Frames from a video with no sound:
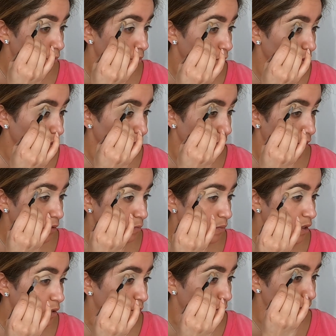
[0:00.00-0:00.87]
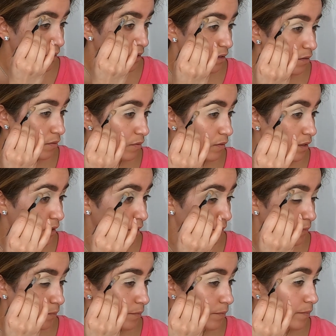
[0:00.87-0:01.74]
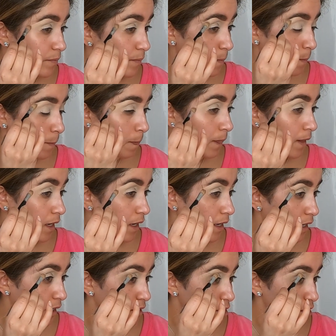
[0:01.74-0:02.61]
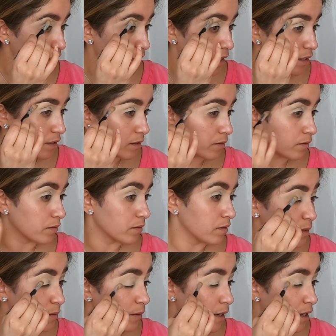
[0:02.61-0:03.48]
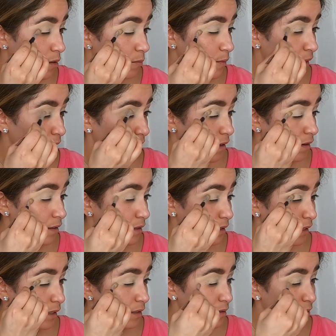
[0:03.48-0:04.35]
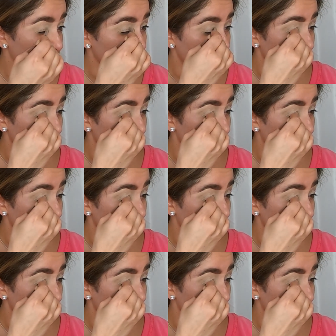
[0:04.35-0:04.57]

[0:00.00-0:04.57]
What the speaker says: But for the purpose of the eyeshadow, this will help it out a lot as